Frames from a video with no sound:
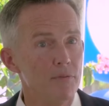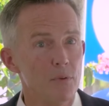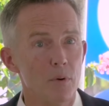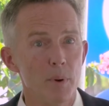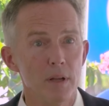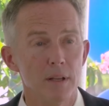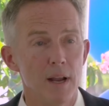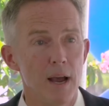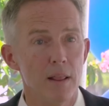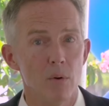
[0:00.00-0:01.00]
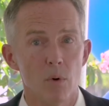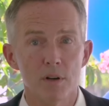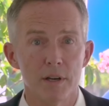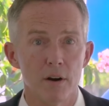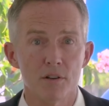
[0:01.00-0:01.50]
for being the guy that
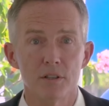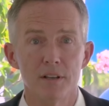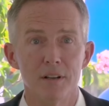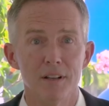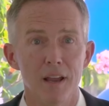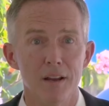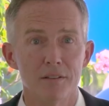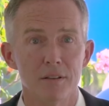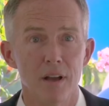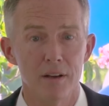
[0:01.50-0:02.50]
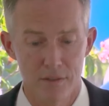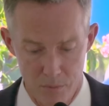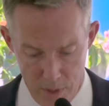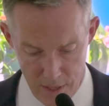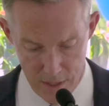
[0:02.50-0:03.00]
worked tirelessly days and nights
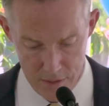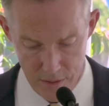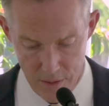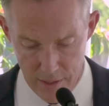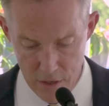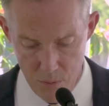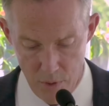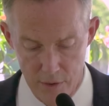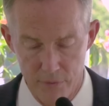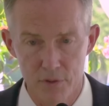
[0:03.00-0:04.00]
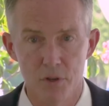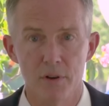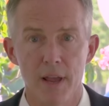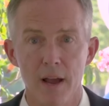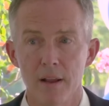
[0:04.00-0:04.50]
and weekends. So thank you all for doing that.